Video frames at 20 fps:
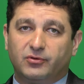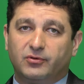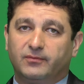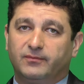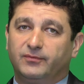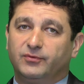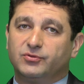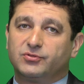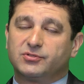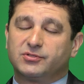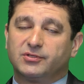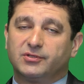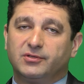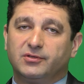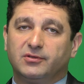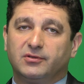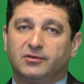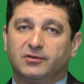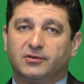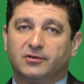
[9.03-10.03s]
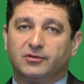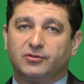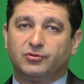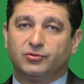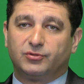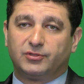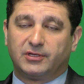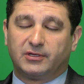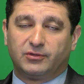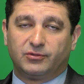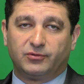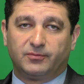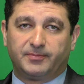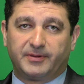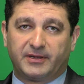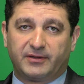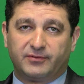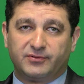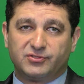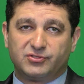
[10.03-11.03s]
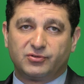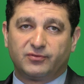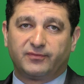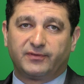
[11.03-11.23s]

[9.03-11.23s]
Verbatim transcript: Obviously, uh, you tell your parents,